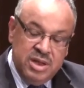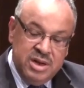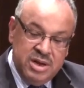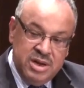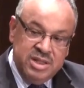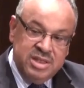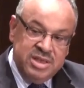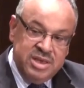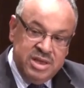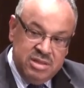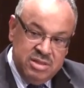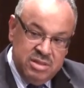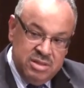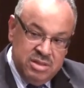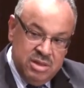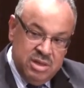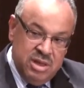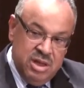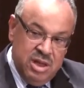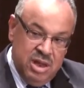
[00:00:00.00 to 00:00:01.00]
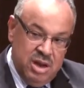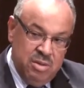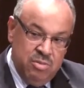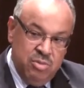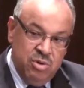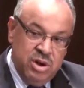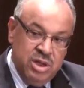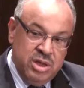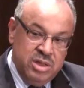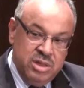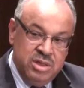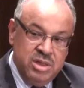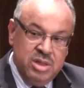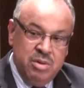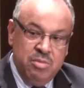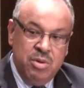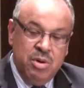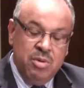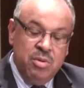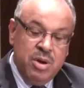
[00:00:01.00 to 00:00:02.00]
not yet elaborated,
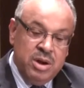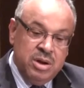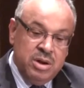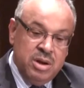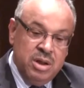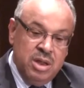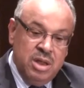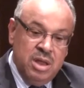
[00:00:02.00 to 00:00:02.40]
number one.